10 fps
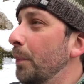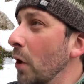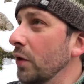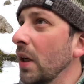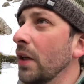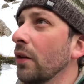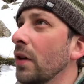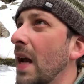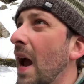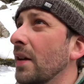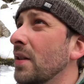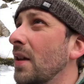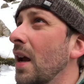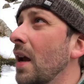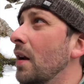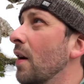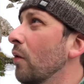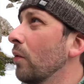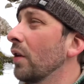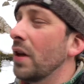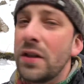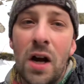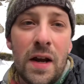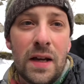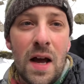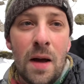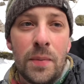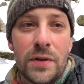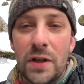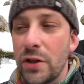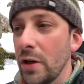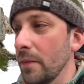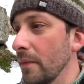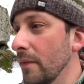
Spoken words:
particular cascade in a really tight composition?